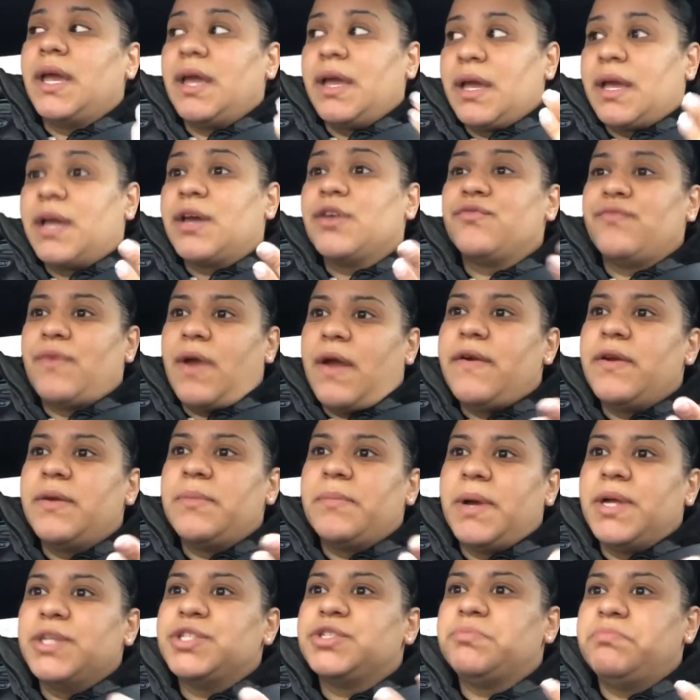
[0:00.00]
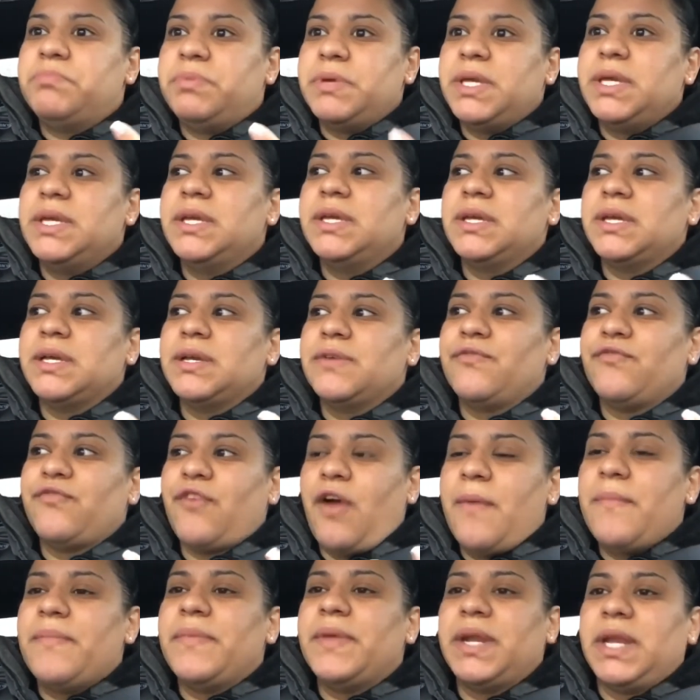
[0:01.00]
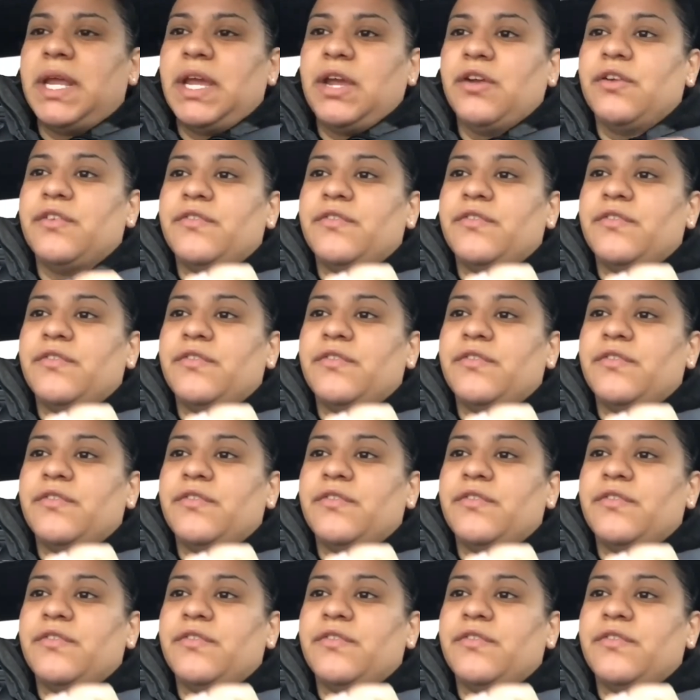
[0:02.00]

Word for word: it could very much be from an ear